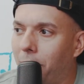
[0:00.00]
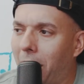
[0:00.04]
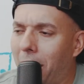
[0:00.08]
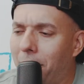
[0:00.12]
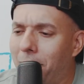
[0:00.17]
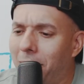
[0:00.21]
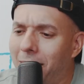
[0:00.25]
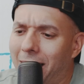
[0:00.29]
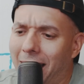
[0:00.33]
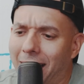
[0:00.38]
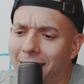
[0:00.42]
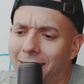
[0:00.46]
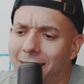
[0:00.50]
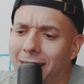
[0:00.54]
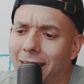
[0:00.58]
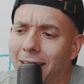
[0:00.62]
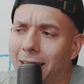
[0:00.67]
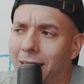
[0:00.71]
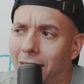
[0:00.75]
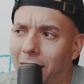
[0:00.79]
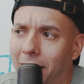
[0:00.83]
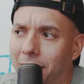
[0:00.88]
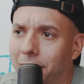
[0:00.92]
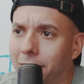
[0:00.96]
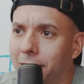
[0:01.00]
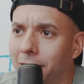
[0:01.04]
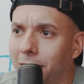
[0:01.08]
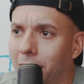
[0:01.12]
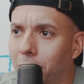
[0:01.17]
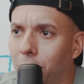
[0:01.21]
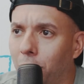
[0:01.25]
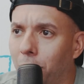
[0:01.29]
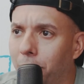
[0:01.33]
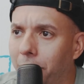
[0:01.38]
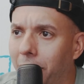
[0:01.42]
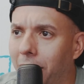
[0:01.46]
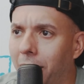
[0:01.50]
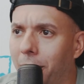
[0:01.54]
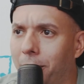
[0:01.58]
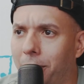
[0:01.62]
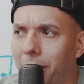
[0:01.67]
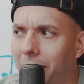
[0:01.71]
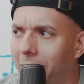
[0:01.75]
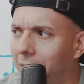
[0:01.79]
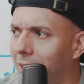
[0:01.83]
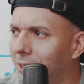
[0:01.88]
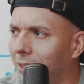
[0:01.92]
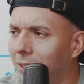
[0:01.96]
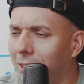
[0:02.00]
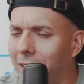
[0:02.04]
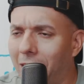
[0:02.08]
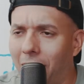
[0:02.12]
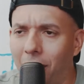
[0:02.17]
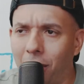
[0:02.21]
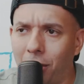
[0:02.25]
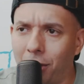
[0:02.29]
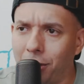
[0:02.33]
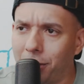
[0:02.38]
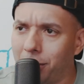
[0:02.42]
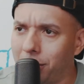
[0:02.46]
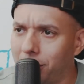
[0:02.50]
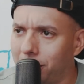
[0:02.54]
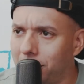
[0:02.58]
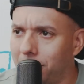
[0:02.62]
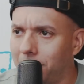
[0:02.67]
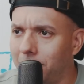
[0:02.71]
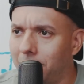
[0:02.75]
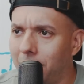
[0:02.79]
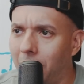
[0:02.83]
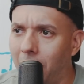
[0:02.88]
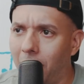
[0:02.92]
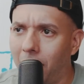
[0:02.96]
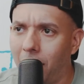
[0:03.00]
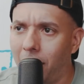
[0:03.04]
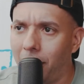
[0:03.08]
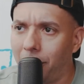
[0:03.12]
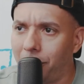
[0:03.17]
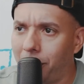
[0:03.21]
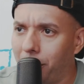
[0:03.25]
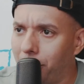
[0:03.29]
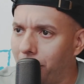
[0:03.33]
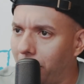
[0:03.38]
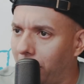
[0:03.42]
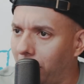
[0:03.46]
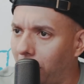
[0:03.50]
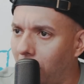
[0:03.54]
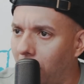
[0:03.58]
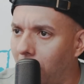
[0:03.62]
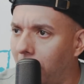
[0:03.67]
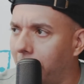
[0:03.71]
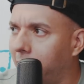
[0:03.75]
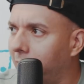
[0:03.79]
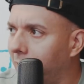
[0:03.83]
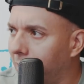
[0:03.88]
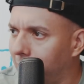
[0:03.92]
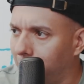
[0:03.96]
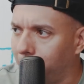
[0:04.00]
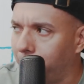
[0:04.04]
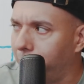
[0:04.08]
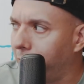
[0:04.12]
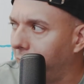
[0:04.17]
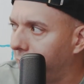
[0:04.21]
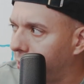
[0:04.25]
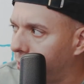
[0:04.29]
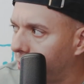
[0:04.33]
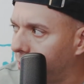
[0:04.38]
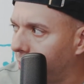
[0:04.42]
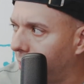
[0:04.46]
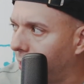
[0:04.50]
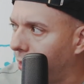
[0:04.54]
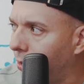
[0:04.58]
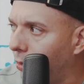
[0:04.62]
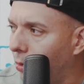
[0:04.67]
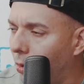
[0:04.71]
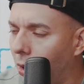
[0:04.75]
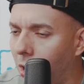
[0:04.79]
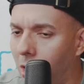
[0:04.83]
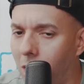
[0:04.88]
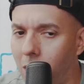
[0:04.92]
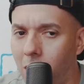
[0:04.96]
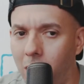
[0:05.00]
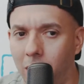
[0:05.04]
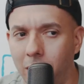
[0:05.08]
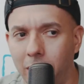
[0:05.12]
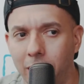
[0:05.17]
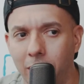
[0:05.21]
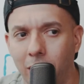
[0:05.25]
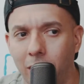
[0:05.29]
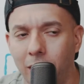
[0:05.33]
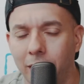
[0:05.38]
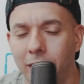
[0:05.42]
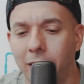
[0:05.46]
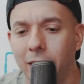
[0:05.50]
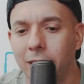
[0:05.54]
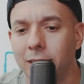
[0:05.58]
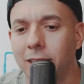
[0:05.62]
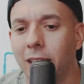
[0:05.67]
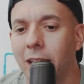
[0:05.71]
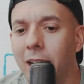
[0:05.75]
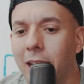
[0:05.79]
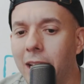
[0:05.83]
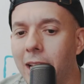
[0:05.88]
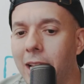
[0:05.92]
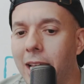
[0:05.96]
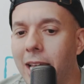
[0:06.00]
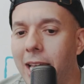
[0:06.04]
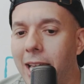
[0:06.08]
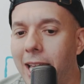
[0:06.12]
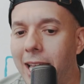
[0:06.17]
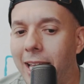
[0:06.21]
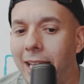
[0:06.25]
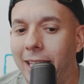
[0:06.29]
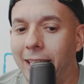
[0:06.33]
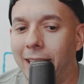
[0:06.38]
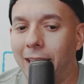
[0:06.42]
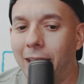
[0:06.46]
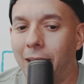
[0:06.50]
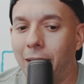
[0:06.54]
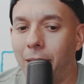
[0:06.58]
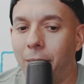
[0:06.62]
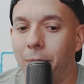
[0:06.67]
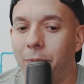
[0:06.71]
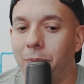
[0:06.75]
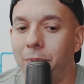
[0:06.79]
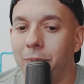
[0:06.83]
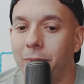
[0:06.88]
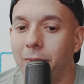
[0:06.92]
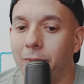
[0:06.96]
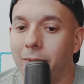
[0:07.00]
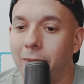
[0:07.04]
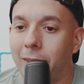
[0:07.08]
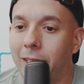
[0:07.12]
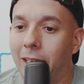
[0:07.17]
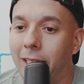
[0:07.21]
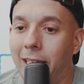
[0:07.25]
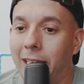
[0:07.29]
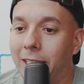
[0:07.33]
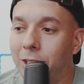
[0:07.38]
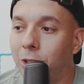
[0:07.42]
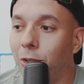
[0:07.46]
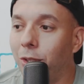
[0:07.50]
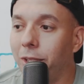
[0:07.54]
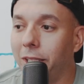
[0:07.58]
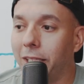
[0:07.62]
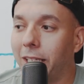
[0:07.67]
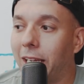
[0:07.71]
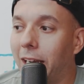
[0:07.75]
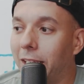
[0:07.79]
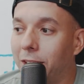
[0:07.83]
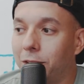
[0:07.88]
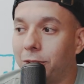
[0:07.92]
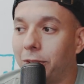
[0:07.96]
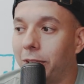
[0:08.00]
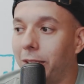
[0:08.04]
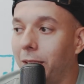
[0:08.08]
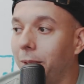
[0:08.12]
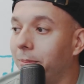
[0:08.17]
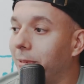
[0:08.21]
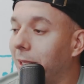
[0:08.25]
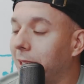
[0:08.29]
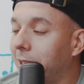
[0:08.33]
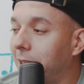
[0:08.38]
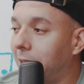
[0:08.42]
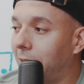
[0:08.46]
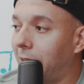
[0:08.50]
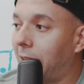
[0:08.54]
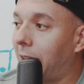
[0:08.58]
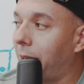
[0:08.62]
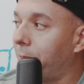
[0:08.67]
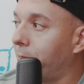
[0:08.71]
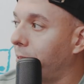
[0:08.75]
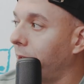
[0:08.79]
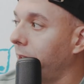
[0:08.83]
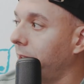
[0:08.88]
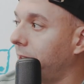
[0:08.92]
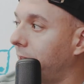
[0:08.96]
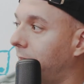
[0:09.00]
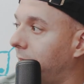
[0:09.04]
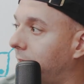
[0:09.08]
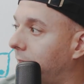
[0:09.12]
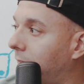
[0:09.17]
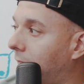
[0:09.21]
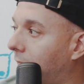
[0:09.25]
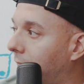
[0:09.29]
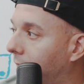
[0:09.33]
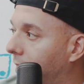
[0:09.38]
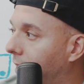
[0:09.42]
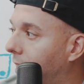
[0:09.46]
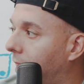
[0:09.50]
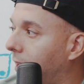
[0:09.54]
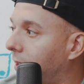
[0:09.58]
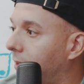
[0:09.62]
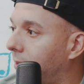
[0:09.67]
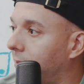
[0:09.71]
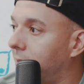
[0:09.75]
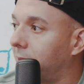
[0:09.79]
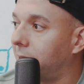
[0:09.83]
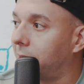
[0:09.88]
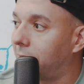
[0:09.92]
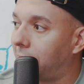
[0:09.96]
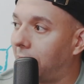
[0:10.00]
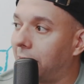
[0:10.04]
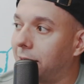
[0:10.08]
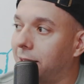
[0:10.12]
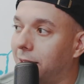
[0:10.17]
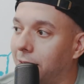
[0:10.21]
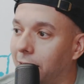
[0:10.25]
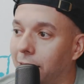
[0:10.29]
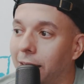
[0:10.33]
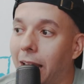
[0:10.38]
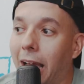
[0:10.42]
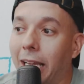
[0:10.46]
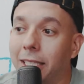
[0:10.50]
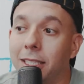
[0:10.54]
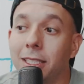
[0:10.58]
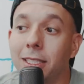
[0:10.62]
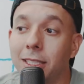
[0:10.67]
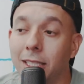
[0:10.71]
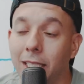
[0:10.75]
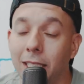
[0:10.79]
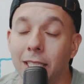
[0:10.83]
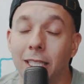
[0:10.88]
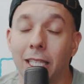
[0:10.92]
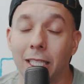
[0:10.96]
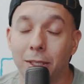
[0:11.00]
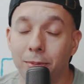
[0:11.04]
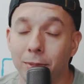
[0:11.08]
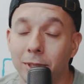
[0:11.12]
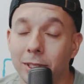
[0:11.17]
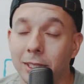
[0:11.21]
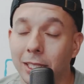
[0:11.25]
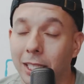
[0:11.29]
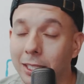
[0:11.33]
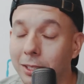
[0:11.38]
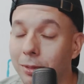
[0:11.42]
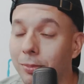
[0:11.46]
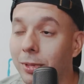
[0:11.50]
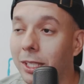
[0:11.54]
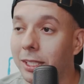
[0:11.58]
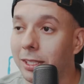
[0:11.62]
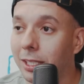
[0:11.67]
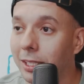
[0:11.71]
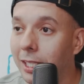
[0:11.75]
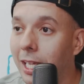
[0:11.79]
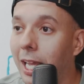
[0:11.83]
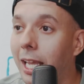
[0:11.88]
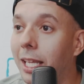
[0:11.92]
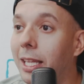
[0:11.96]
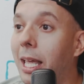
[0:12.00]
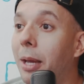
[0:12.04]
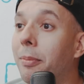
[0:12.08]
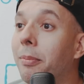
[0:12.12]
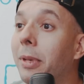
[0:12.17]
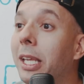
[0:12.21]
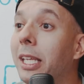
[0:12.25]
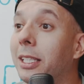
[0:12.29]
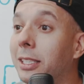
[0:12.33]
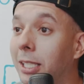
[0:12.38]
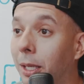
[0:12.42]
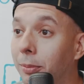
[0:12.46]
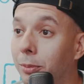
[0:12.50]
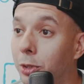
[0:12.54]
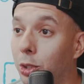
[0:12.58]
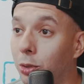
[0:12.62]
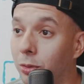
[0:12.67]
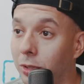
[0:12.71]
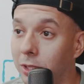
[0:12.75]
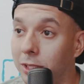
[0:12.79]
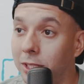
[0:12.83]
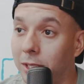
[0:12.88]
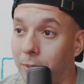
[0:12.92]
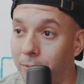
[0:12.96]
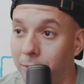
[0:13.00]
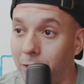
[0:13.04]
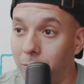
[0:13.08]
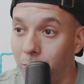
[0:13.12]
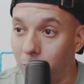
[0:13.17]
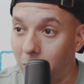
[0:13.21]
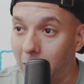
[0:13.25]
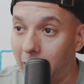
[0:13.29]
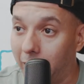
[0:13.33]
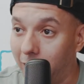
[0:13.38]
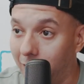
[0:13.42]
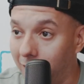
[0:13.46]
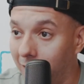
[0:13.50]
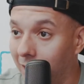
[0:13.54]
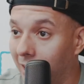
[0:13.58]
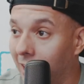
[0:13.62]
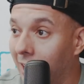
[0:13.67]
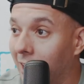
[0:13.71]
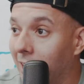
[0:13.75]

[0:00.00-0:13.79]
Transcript: Maybe they declare a little bit, but you got all their stuff and belongings and pictures on the wall and all this. And I told the guy straight up, I said, "I appreciate that. Like, that's the nicest thing that's been said to me today. That means I'm doing something right."